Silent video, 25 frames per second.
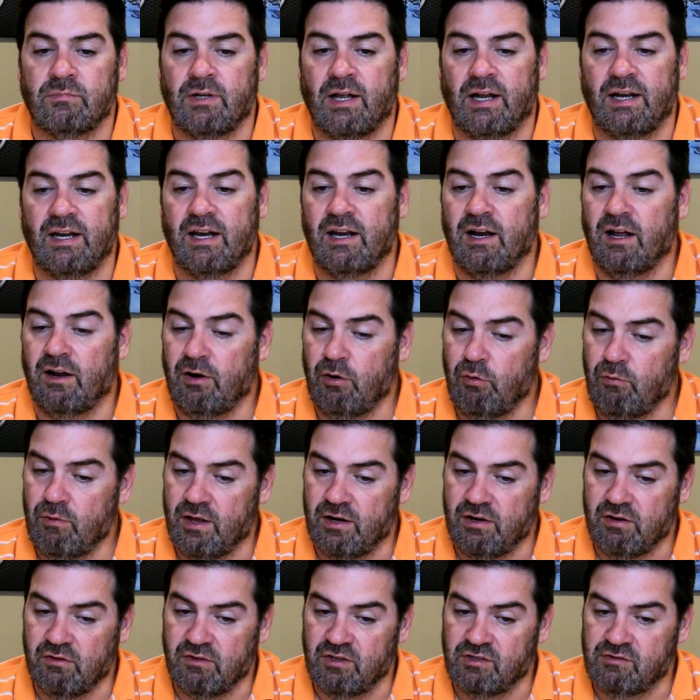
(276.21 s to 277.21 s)
I did not know
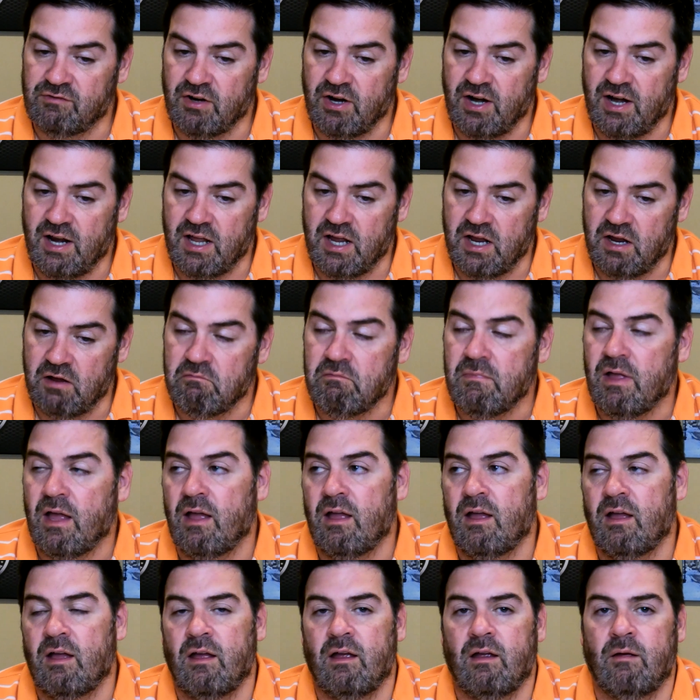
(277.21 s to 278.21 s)
that till this very day.
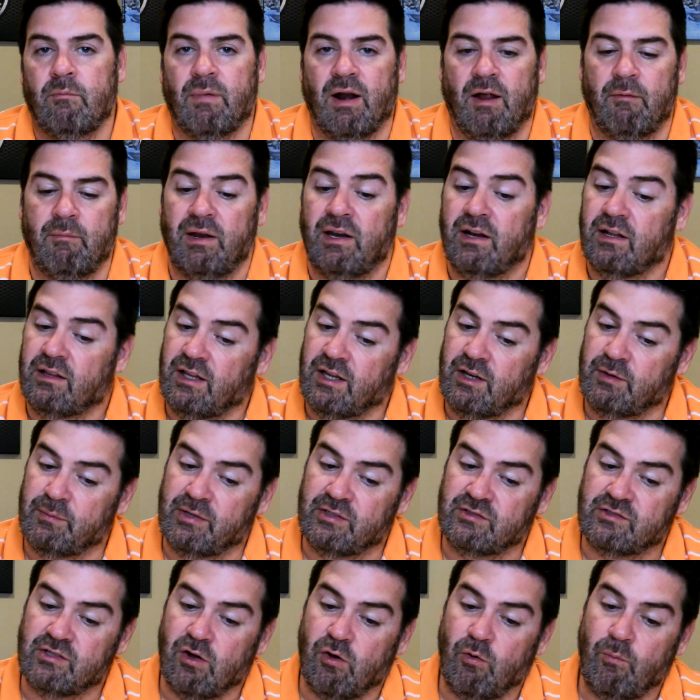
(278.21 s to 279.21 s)
But I've been to
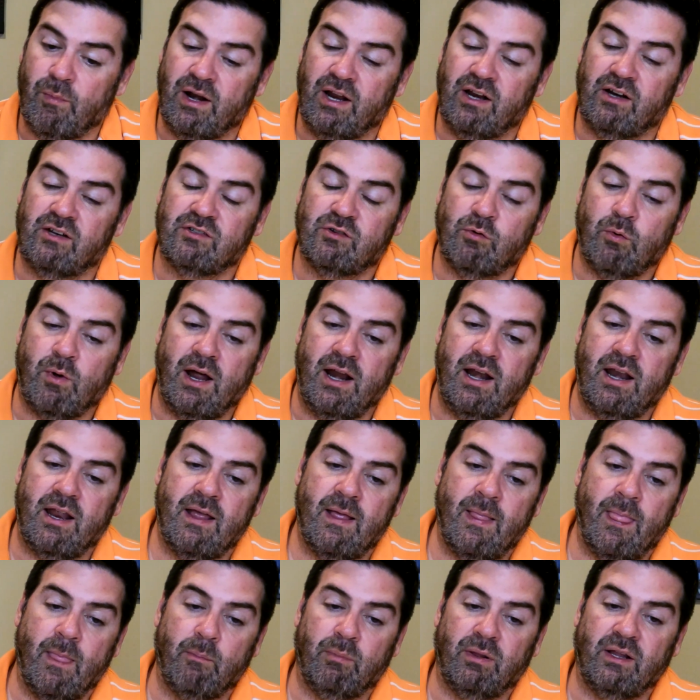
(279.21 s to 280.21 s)
Clingman's Dome, and it is quite
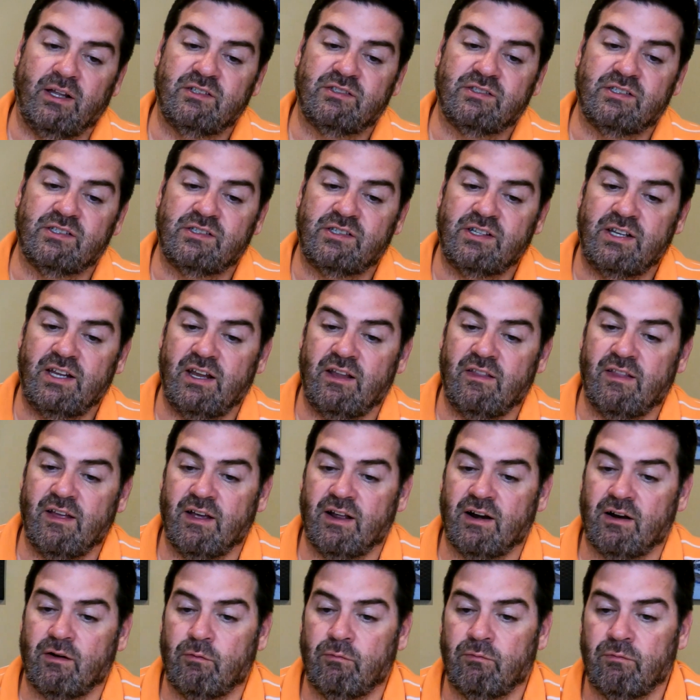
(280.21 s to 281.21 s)
the place to see. They
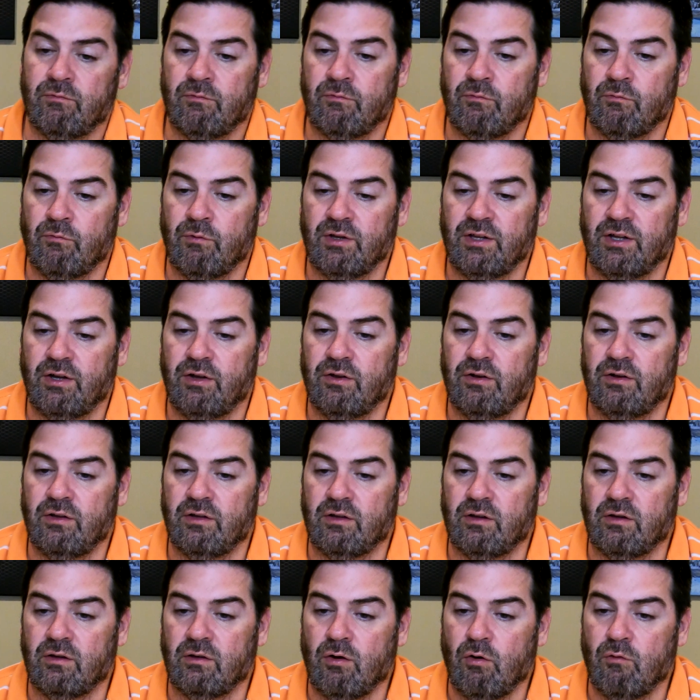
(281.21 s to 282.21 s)
got a really good
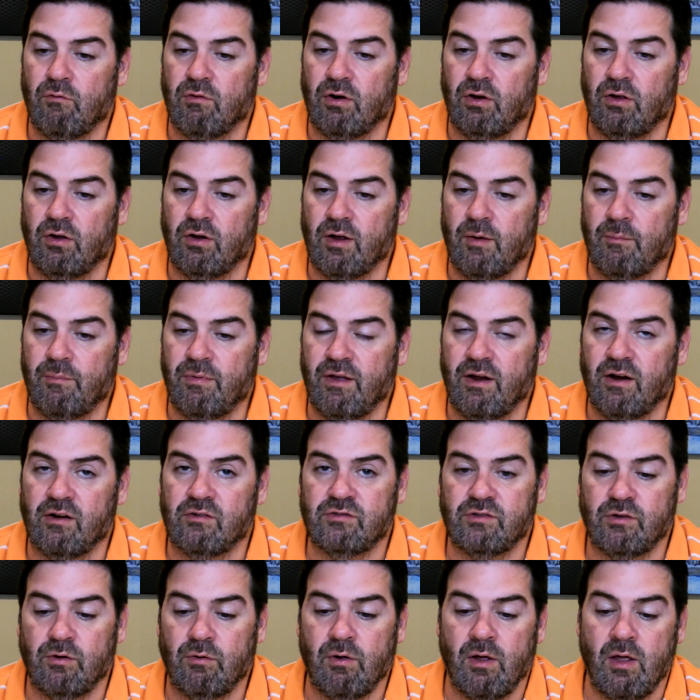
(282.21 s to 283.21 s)
little overlook up there,
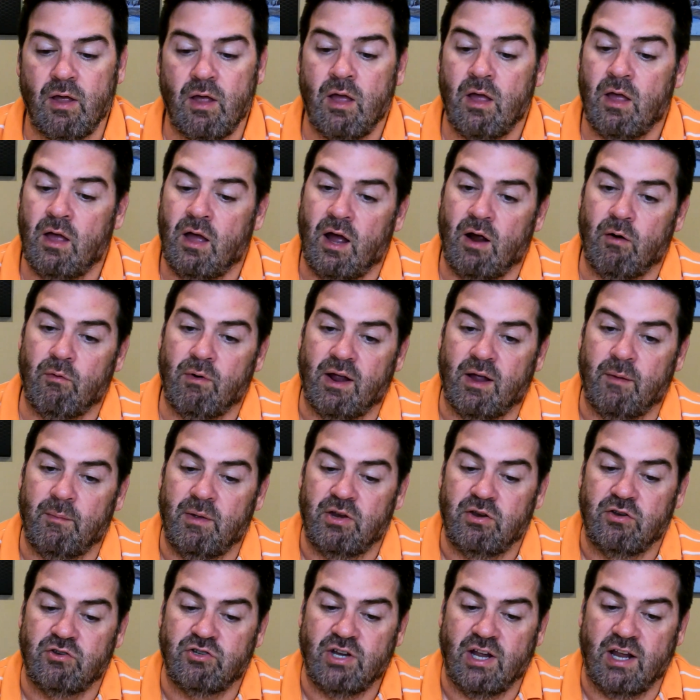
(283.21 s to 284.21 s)
so I
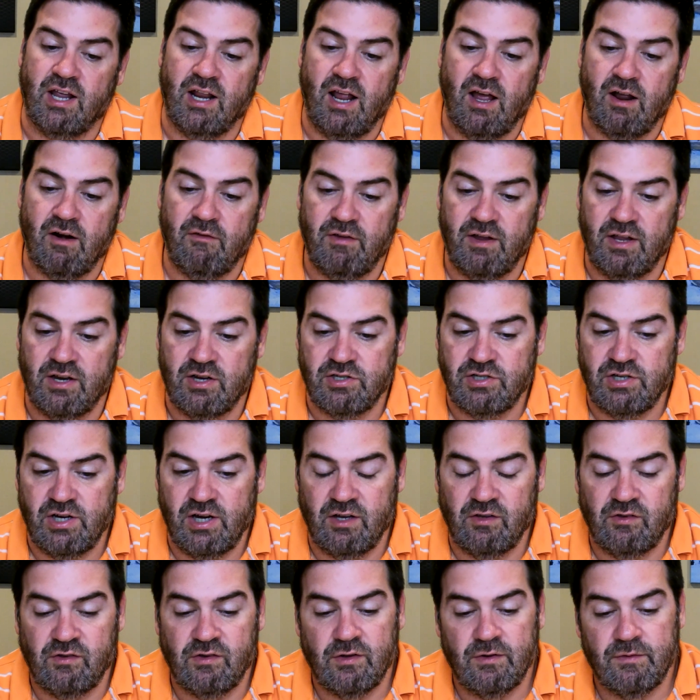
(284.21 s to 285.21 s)
recommend you check it out if you get the
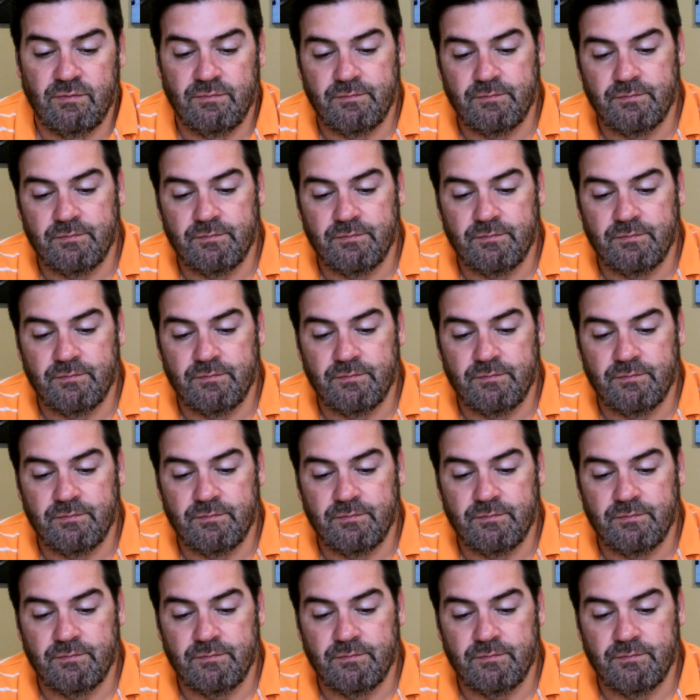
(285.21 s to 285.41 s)
chance.